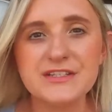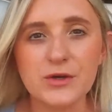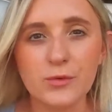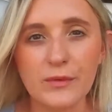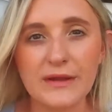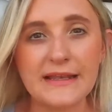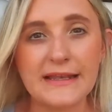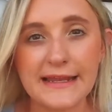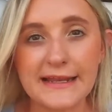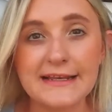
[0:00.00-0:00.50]
So
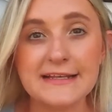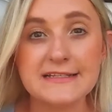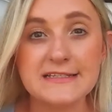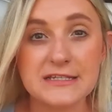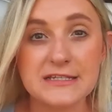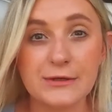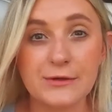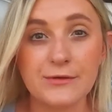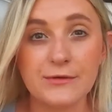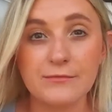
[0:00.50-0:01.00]
we needed
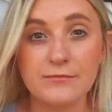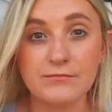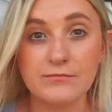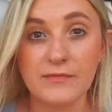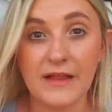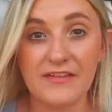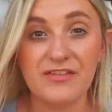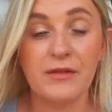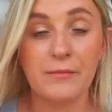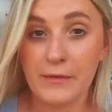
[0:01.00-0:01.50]
to
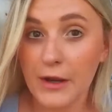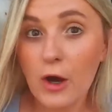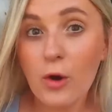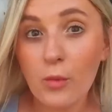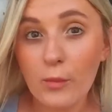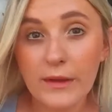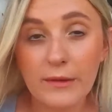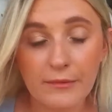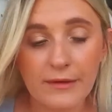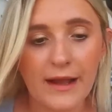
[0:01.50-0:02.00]
let them know
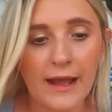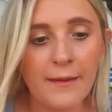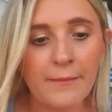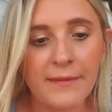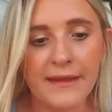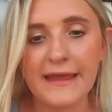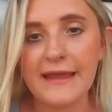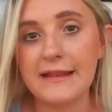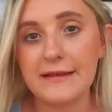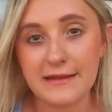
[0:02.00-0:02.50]
we were
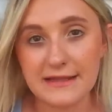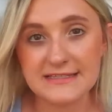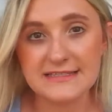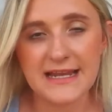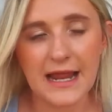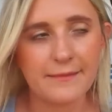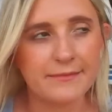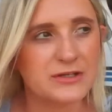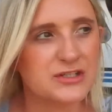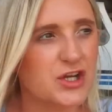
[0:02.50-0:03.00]
coming and
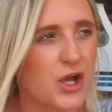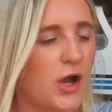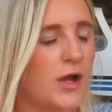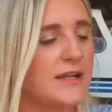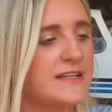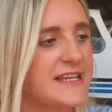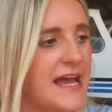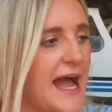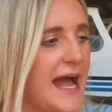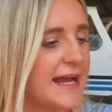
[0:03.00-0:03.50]
establish
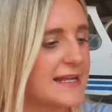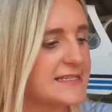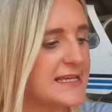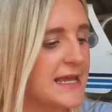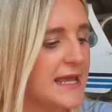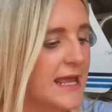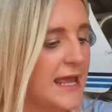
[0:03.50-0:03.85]
contact,